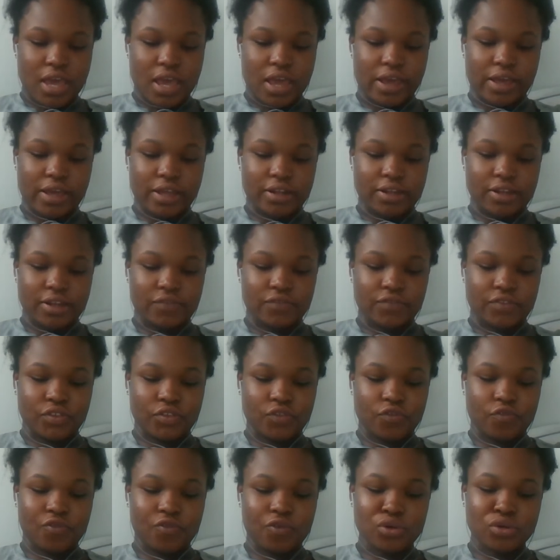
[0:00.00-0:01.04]
And if
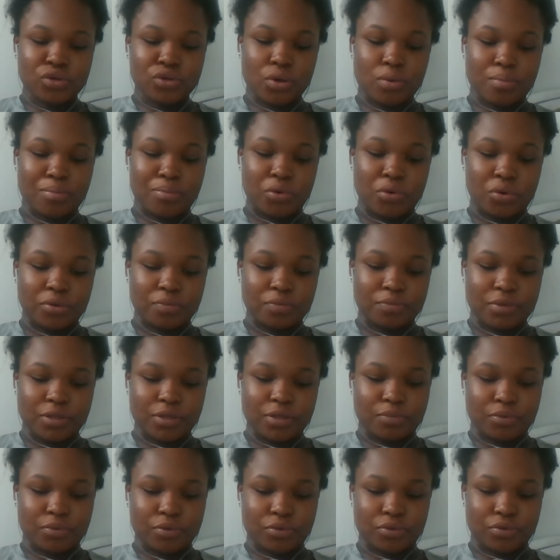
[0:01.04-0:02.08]
it's four or more
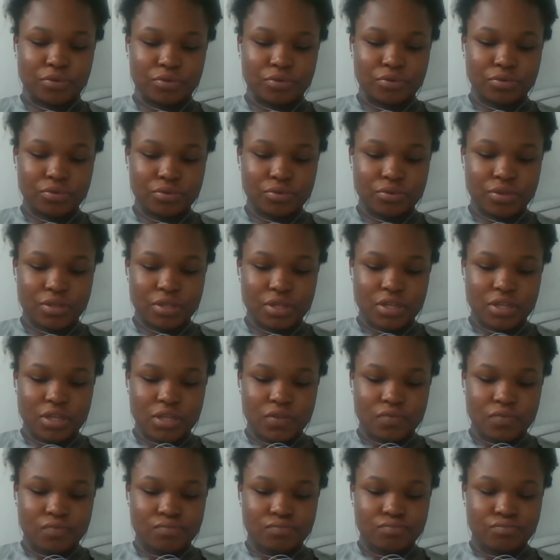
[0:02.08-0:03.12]
people,
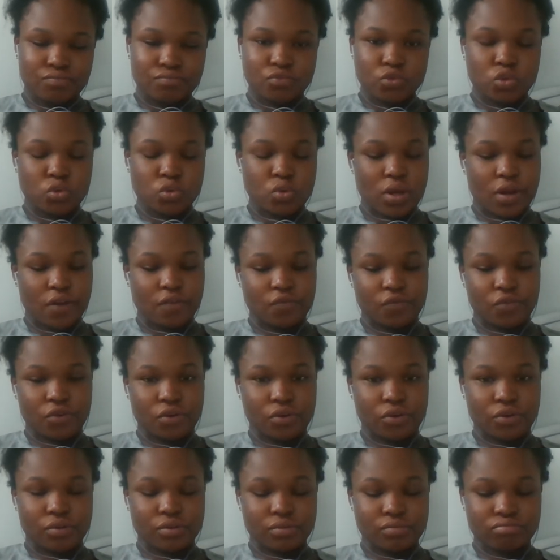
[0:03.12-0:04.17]

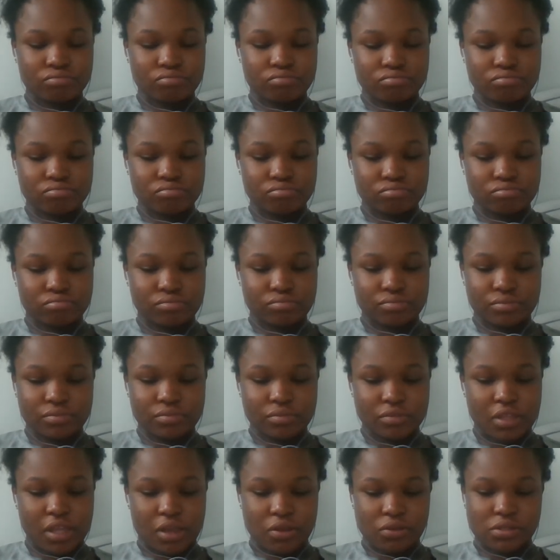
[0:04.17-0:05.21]

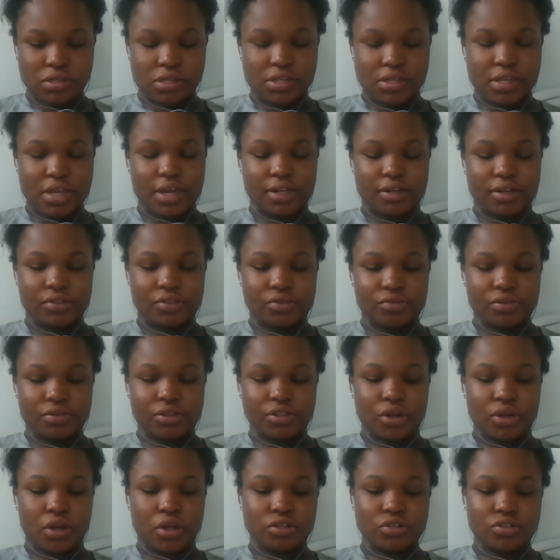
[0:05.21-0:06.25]

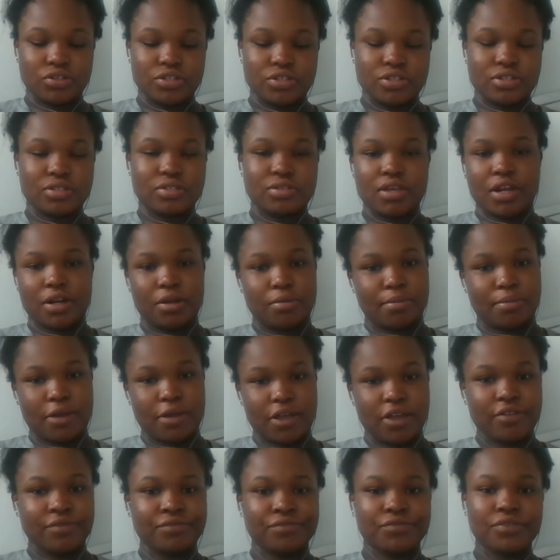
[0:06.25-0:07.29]
$24,083 and
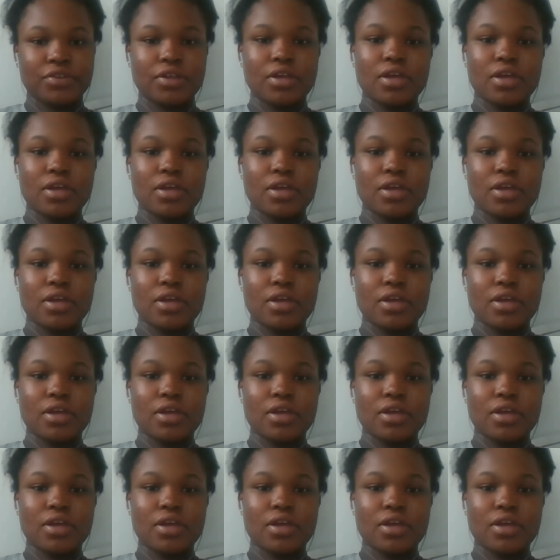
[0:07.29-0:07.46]
above.